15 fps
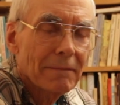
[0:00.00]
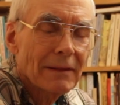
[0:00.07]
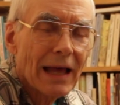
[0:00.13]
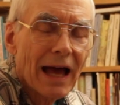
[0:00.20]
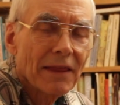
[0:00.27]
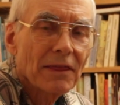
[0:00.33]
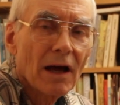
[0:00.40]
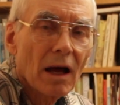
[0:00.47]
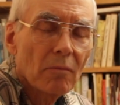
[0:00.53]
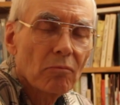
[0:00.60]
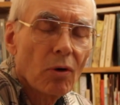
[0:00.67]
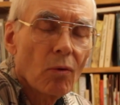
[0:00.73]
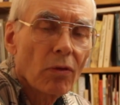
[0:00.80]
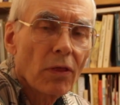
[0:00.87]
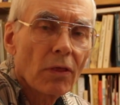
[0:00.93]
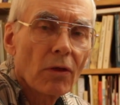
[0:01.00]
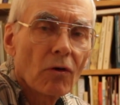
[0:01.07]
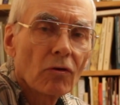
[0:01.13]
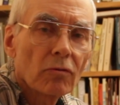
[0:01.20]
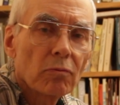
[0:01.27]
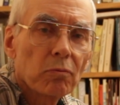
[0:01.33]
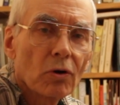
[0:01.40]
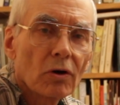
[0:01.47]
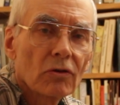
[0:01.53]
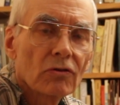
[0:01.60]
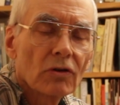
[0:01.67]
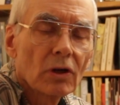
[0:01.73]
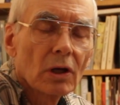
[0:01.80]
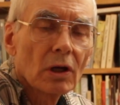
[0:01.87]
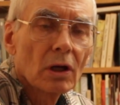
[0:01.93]
I thought both of those
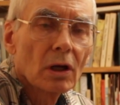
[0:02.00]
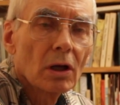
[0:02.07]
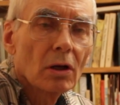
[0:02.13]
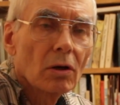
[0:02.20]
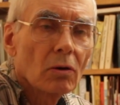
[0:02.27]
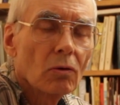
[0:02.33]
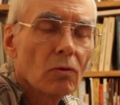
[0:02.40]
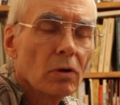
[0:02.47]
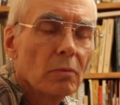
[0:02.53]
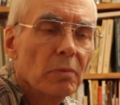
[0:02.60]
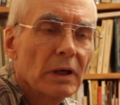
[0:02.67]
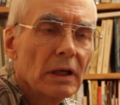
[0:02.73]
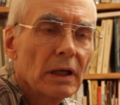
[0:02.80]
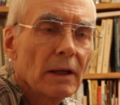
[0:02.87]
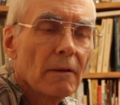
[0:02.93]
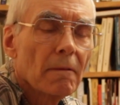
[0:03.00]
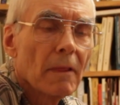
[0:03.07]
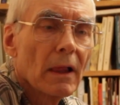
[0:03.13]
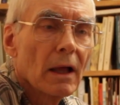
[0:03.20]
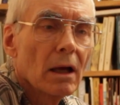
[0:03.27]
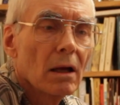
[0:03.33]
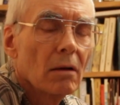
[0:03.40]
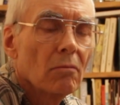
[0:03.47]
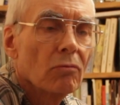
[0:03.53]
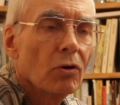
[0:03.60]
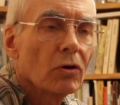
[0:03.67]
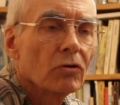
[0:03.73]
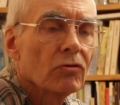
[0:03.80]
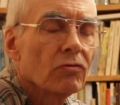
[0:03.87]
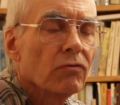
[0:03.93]
books would be
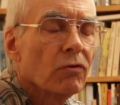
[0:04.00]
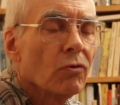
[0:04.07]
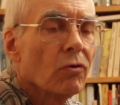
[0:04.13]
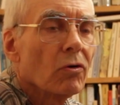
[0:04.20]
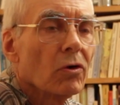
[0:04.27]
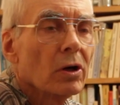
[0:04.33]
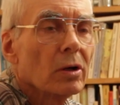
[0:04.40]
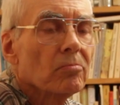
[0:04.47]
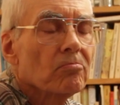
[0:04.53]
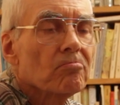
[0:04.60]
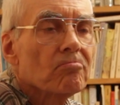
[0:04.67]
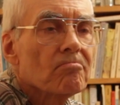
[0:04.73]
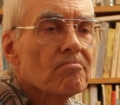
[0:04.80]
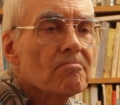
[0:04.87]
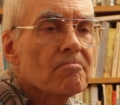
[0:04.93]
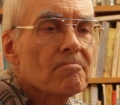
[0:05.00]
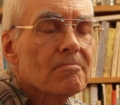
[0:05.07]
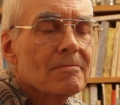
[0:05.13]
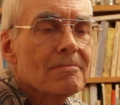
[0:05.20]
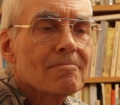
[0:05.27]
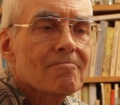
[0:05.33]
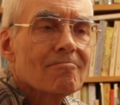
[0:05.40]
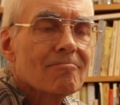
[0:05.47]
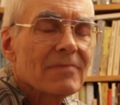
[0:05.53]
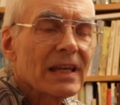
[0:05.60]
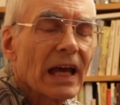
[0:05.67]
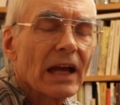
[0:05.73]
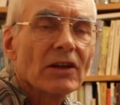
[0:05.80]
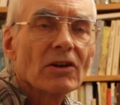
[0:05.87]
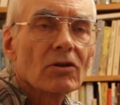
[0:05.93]
books for
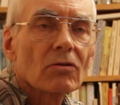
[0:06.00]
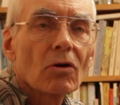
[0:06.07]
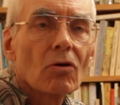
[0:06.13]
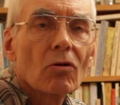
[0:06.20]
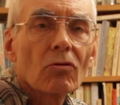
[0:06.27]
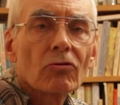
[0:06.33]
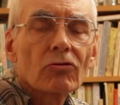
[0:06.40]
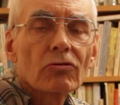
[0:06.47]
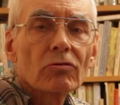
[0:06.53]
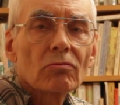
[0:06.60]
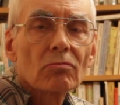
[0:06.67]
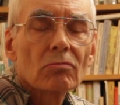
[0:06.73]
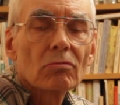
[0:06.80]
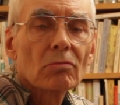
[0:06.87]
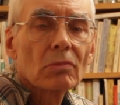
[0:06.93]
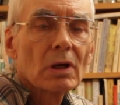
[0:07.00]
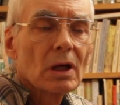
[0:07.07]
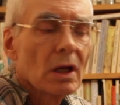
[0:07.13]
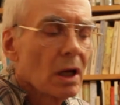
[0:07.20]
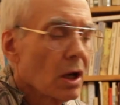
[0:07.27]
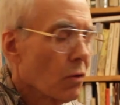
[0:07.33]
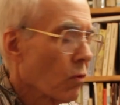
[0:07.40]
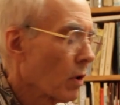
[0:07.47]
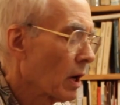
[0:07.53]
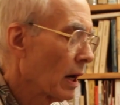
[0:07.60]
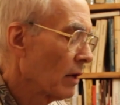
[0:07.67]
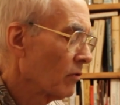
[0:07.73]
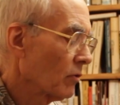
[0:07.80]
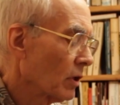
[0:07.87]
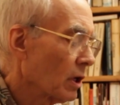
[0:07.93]
10-year-olds,
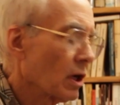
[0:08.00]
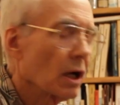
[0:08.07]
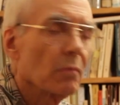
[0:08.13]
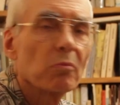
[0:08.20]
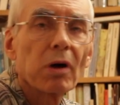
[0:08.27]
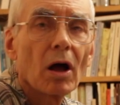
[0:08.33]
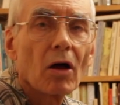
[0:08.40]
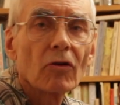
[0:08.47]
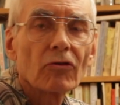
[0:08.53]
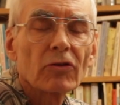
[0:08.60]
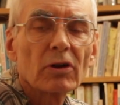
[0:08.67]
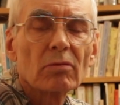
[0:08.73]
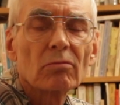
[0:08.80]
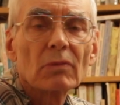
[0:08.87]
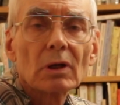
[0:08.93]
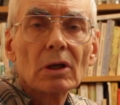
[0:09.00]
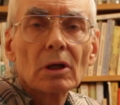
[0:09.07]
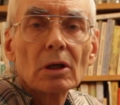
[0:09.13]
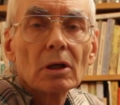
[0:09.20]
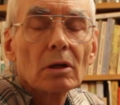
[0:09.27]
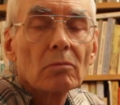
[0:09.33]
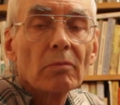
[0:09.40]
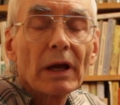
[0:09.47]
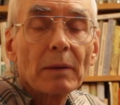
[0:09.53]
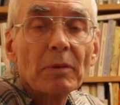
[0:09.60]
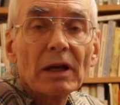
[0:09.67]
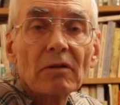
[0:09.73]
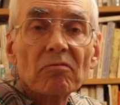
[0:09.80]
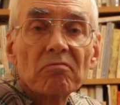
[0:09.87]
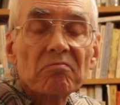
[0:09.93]
whereas the Gary Paulson,
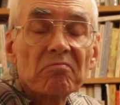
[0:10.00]
maybe